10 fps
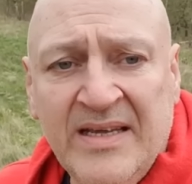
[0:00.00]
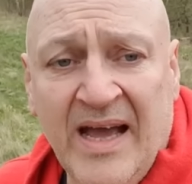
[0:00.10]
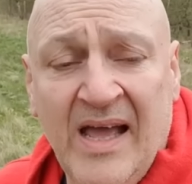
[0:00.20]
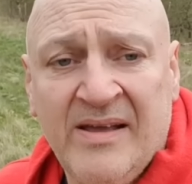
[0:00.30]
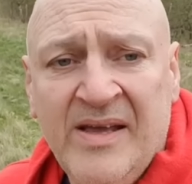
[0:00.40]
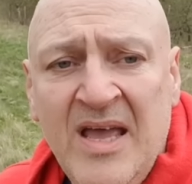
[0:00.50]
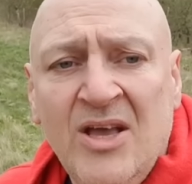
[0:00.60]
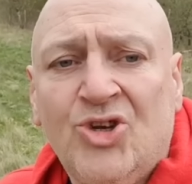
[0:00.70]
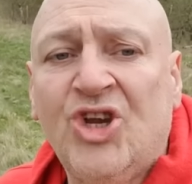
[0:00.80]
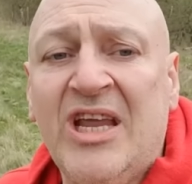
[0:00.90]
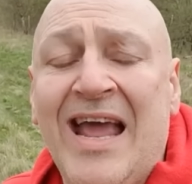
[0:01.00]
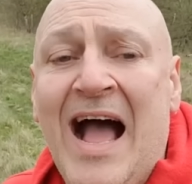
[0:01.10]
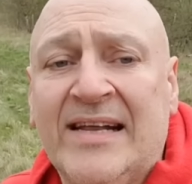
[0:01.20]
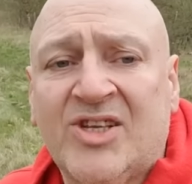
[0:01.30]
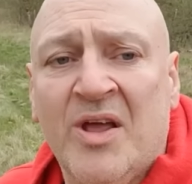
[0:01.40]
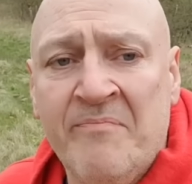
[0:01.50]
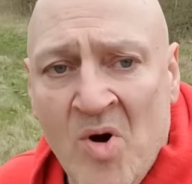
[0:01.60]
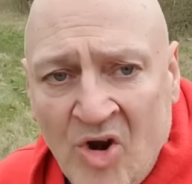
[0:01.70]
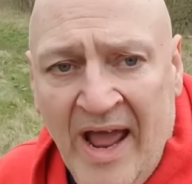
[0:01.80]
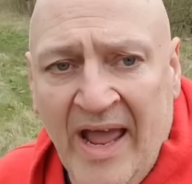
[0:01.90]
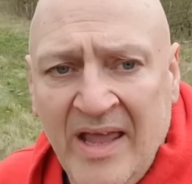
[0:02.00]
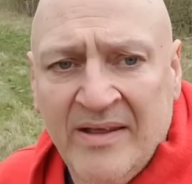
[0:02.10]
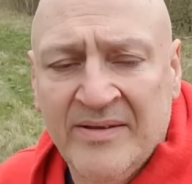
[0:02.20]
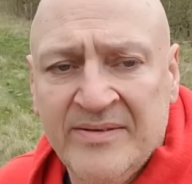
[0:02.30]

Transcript: Yeah? She has the money,